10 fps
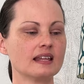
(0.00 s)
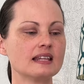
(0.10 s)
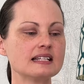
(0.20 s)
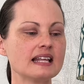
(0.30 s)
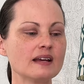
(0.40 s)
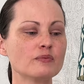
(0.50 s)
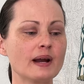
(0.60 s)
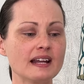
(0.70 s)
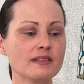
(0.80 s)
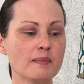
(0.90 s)
They say
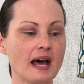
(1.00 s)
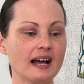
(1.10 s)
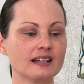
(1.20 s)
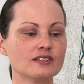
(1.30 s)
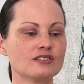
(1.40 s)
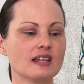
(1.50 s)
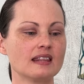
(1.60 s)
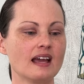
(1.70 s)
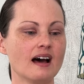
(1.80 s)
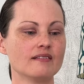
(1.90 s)
right on the package that
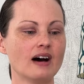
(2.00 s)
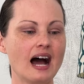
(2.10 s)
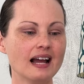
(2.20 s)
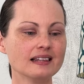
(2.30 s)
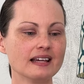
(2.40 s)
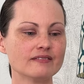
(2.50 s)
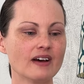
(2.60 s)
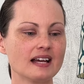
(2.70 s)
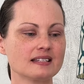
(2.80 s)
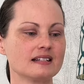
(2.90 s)
they have high light
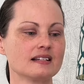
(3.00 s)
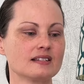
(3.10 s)
fastness,